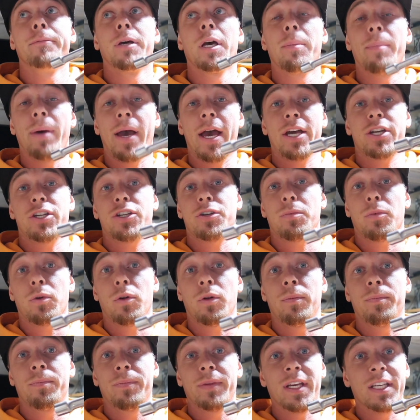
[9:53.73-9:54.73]

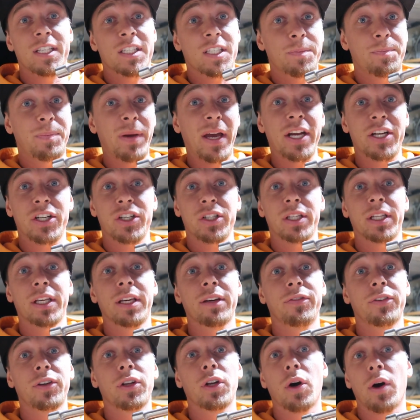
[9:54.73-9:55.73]
imaginable, especially
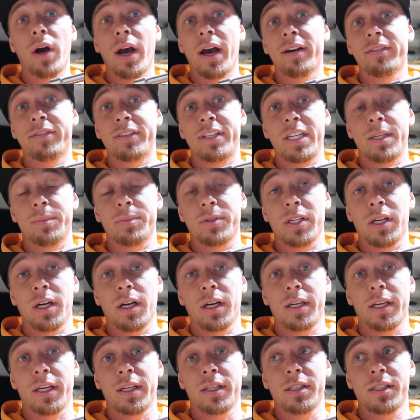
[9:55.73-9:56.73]
if you don't have deep
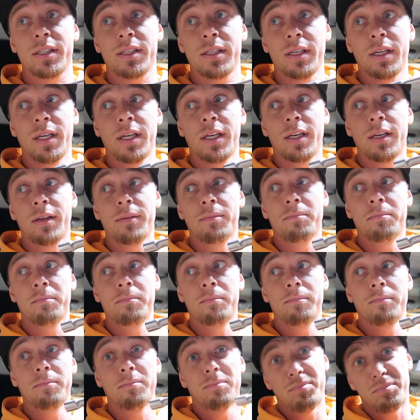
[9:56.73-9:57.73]
sockets.
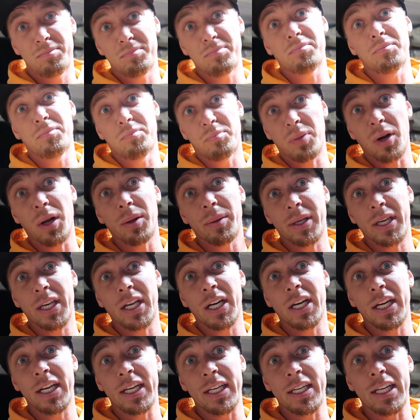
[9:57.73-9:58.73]
Probably
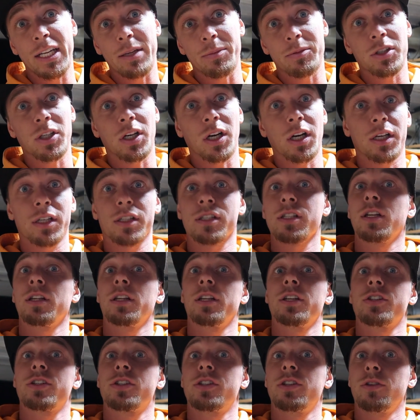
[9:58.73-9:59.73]
gonna need deep sockets on
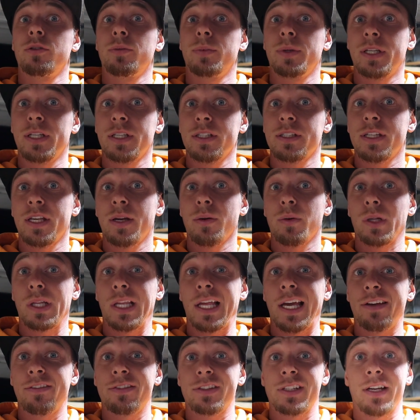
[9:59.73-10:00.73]
this too because they were
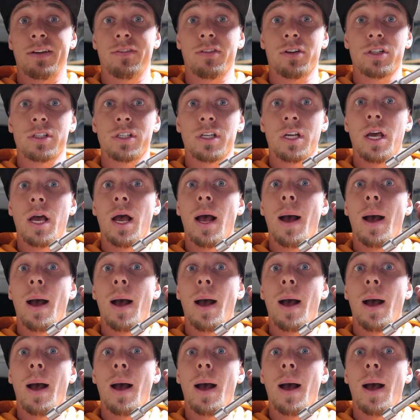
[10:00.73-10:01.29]
lifesavers.